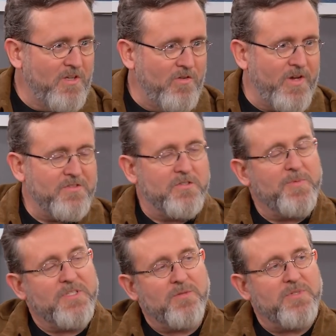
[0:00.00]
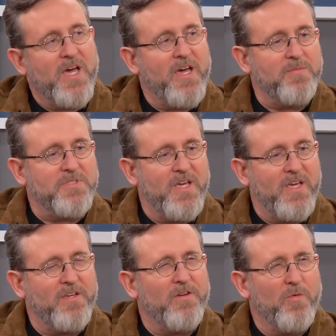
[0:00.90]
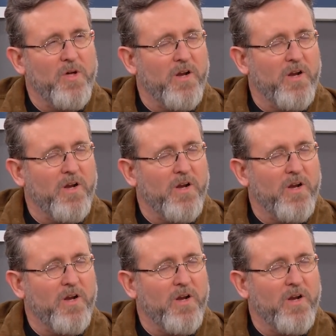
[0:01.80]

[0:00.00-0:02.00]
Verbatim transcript: you guys have spent some time saying, you know what,